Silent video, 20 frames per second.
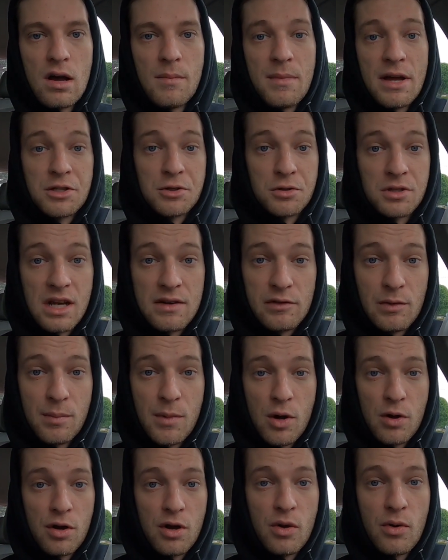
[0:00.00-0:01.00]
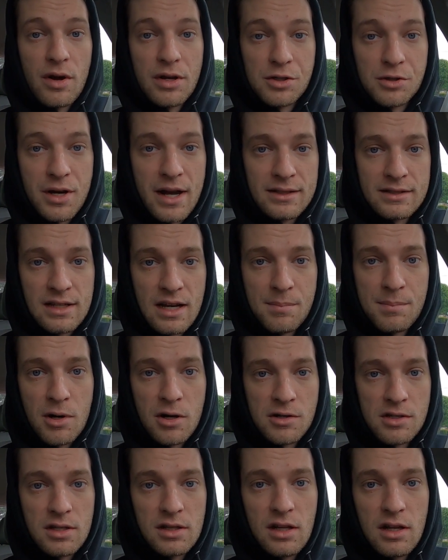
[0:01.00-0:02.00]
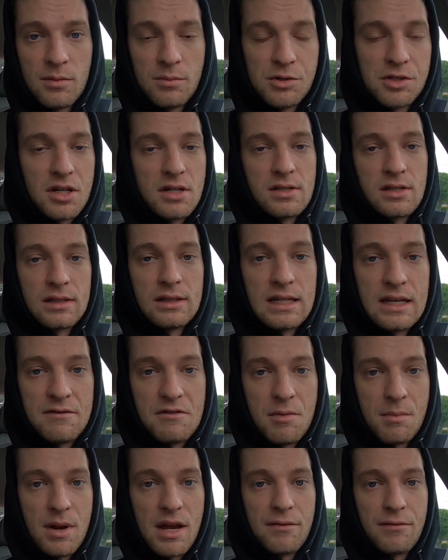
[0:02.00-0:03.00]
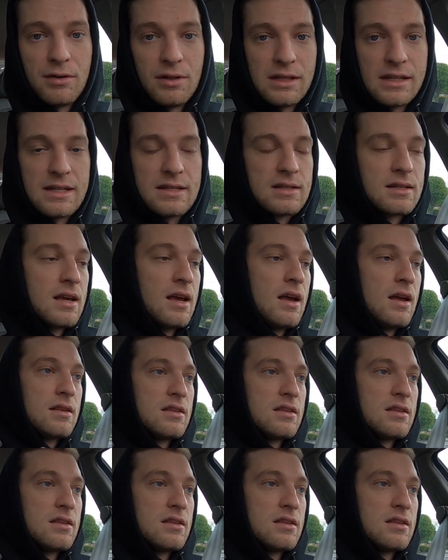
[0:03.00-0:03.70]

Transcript: Metric Devil Moto and Trackside Parts Club with Justin Levy and Mike Felice